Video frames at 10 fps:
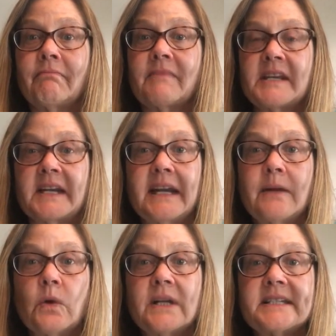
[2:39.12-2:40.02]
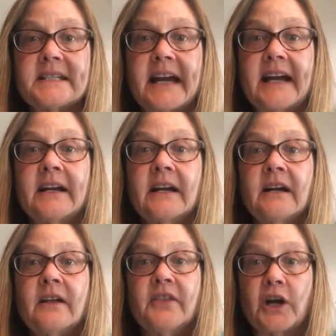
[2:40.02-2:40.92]
Did anyone say
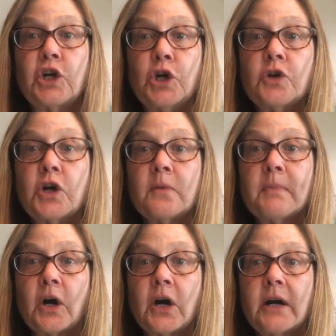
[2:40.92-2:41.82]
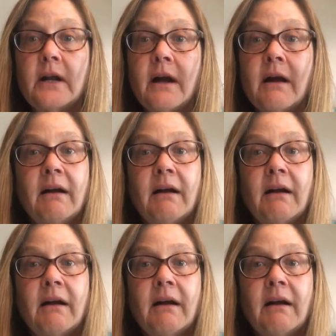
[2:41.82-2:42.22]
the cuckoo bird?